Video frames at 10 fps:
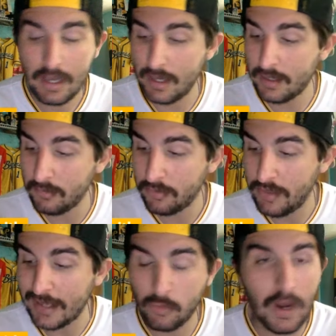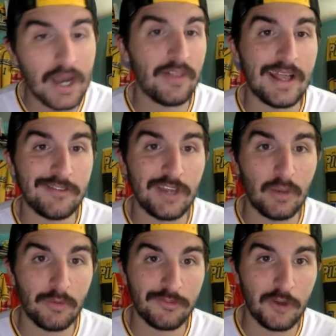And that's why last
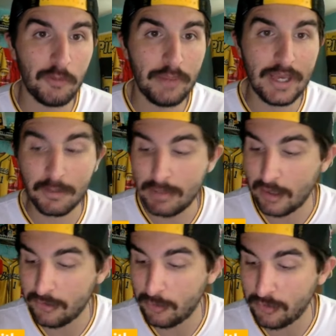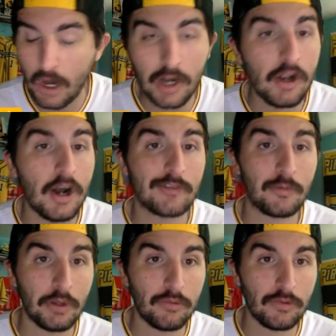night was so big, because you saw
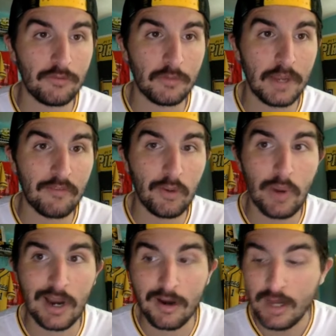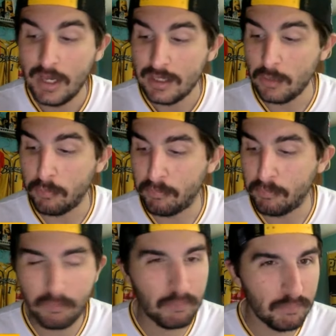contributions from everywhere. You
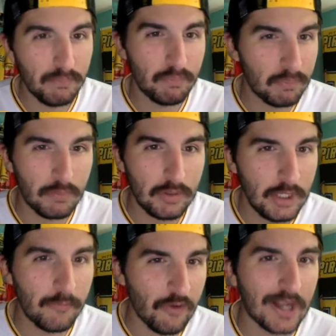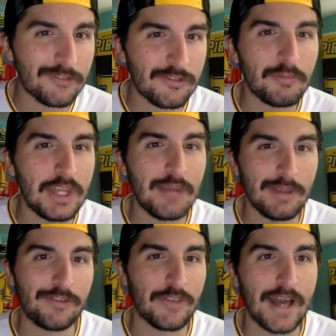fought some
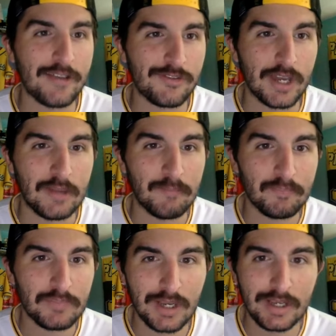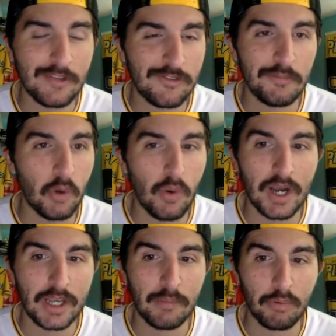demons last night against the
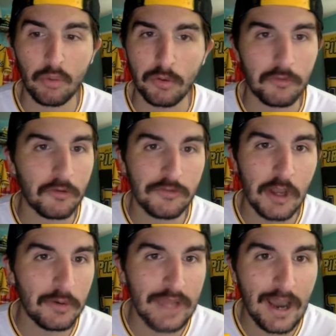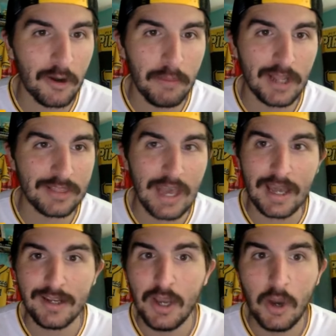Milwaukee Brewers. There's no doubt about
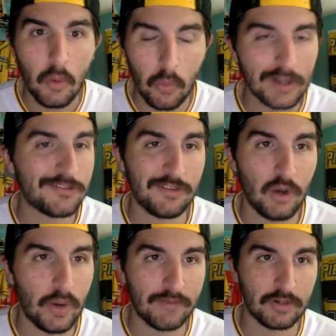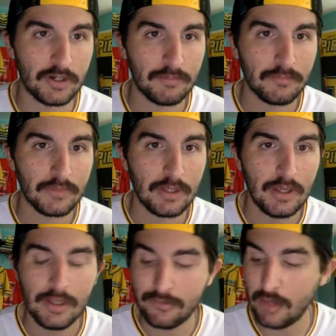that whatsoever.
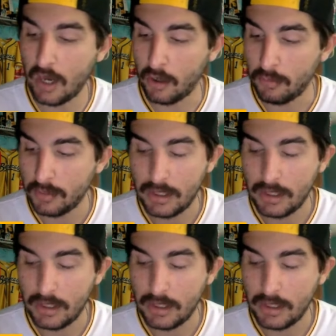So